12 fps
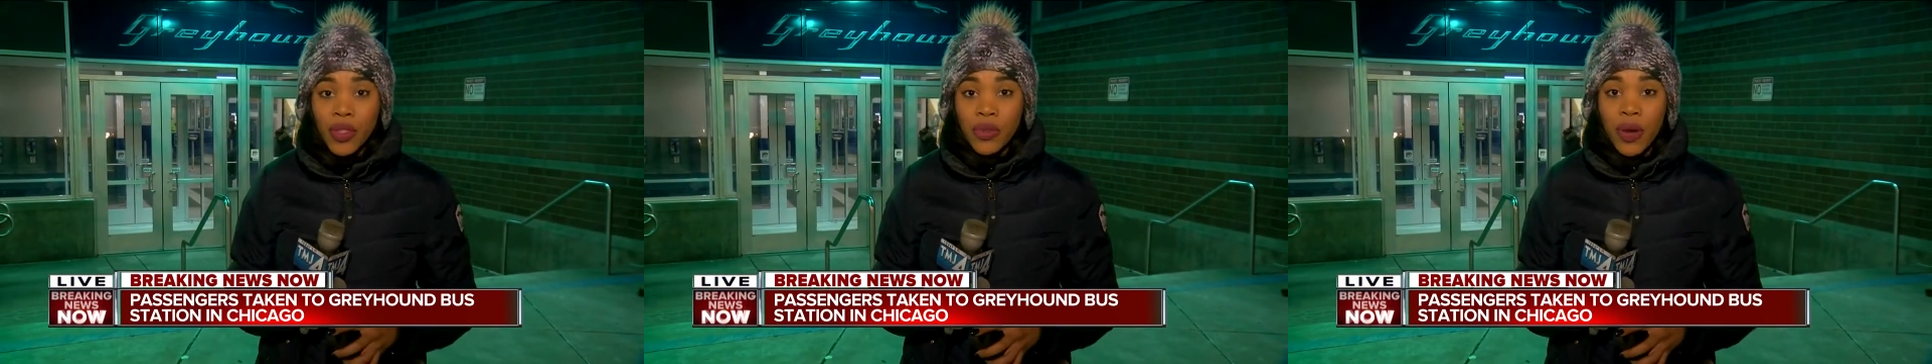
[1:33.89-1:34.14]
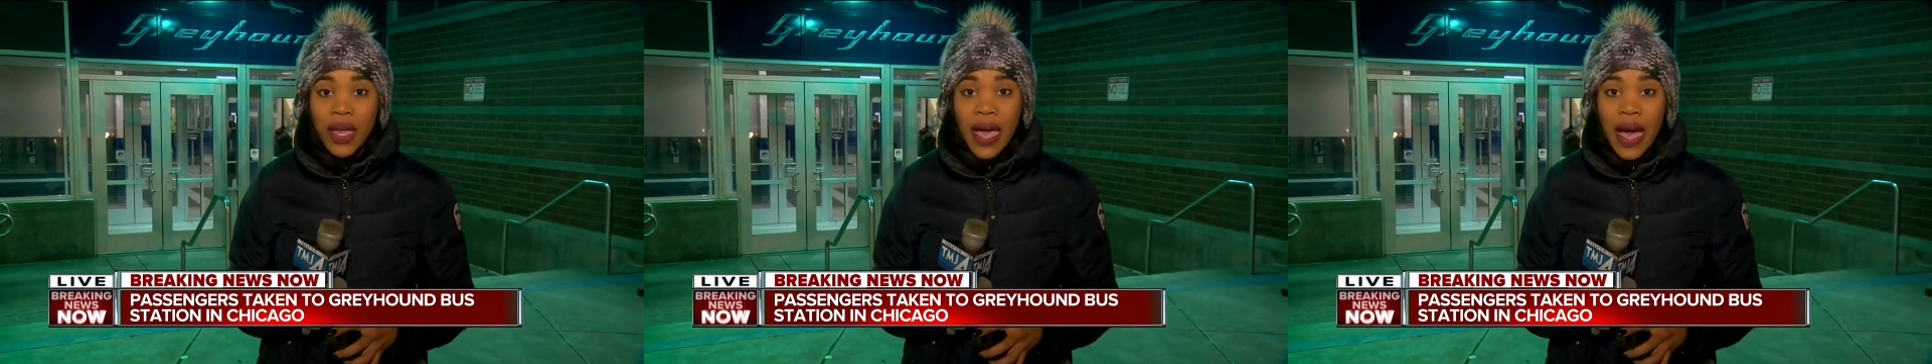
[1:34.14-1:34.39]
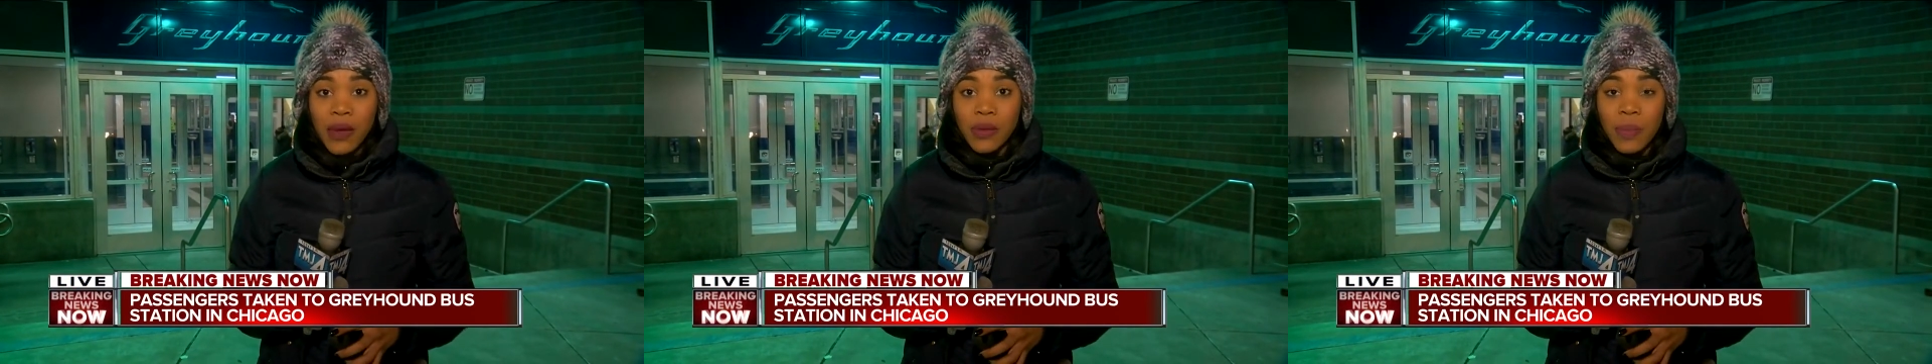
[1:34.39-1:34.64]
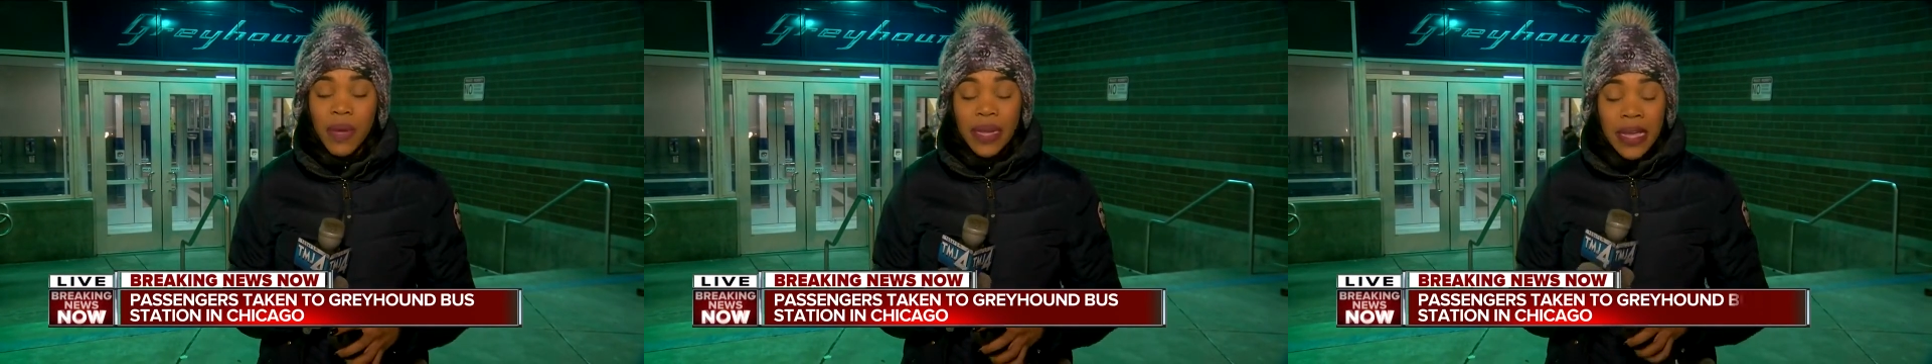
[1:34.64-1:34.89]
with
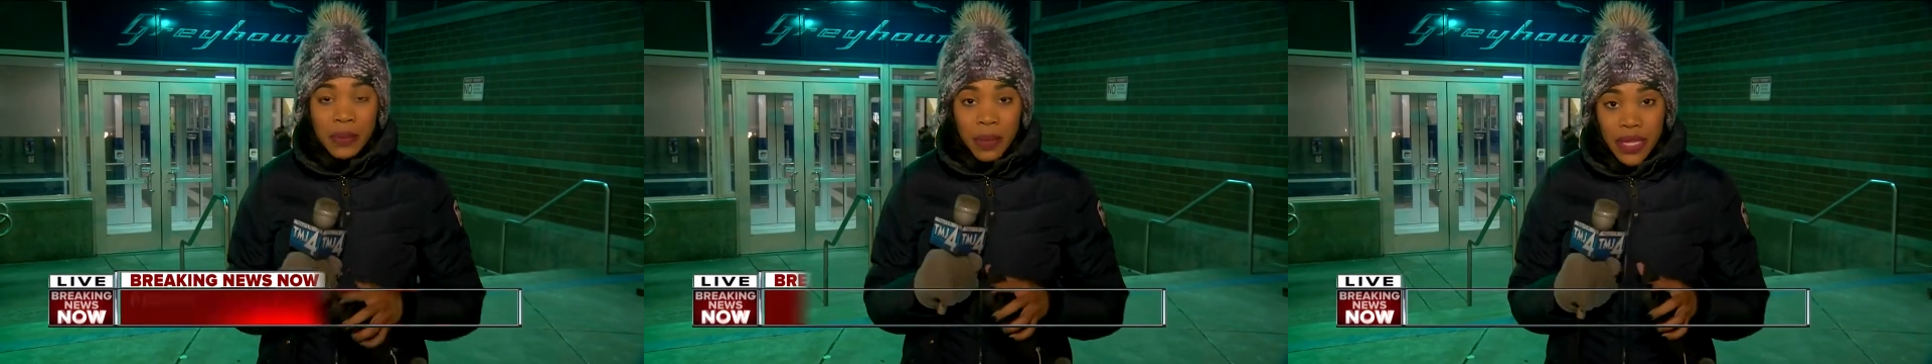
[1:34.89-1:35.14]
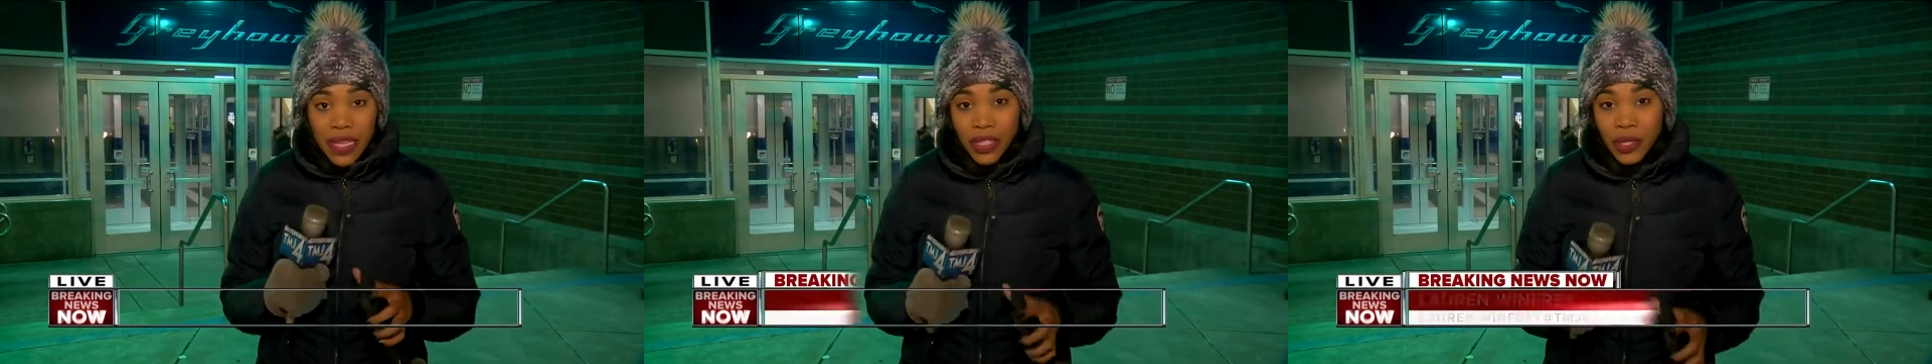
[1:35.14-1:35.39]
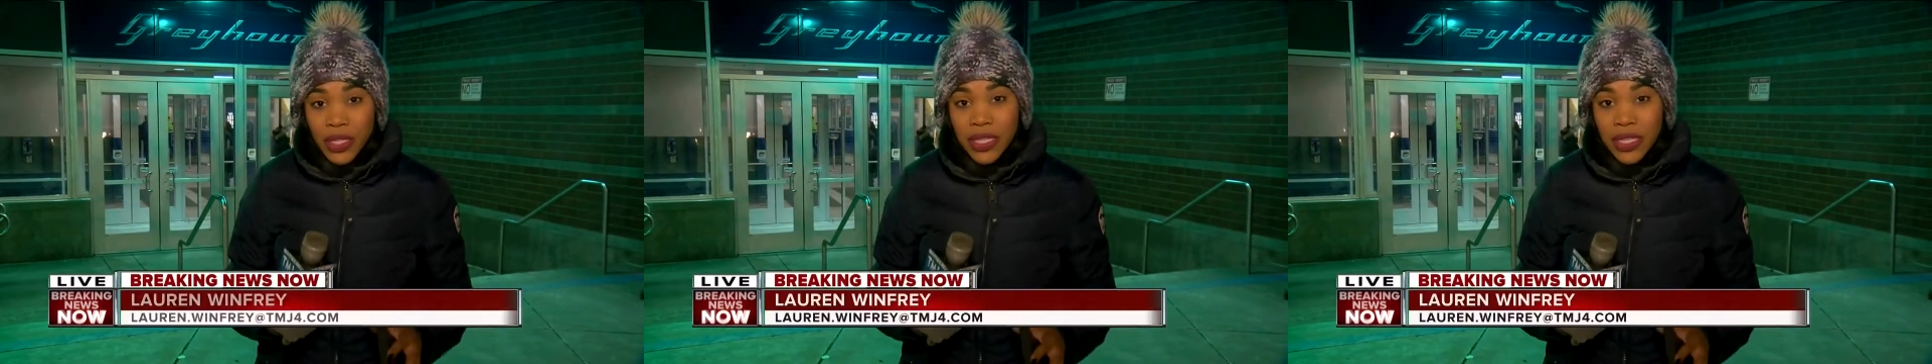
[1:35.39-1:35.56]
Greyhound, but police are